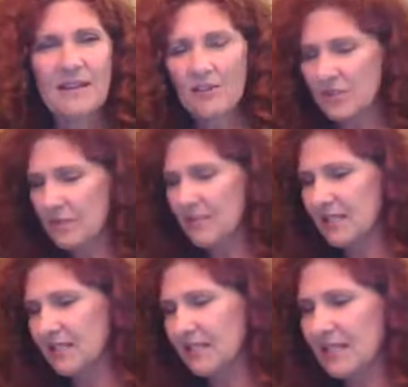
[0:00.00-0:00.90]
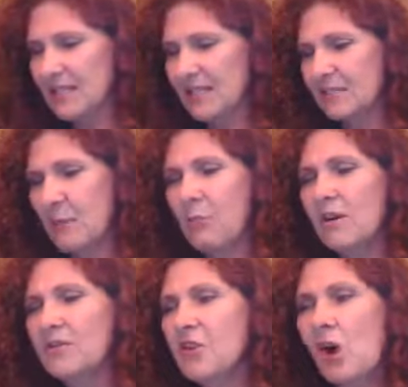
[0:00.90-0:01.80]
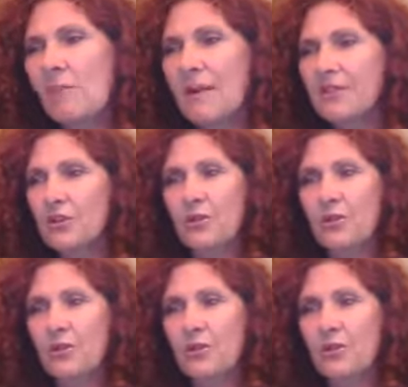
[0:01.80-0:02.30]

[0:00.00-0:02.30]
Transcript: There's some of the statistics, but we're going to talk about the